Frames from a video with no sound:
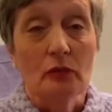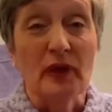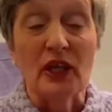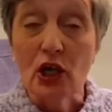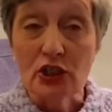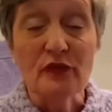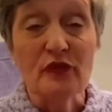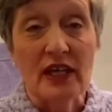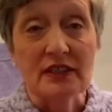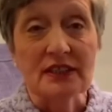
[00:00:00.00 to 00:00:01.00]
Because of
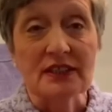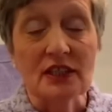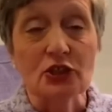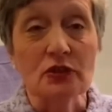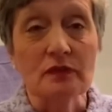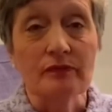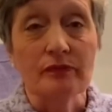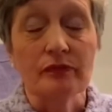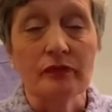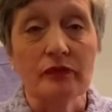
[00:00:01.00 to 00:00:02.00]
that decision,
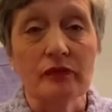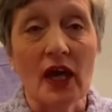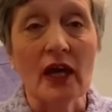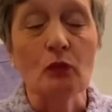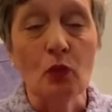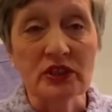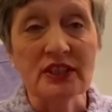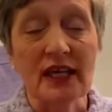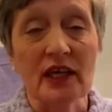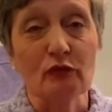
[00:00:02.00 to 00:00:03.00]
I am once
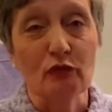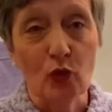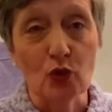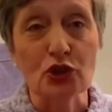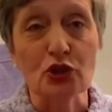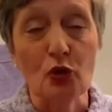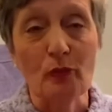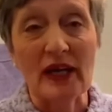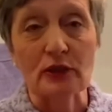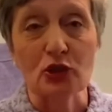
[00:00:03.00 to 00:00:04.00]
again forced to go
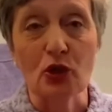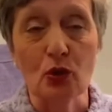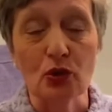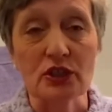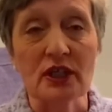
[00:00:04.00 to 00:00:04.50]
back to court,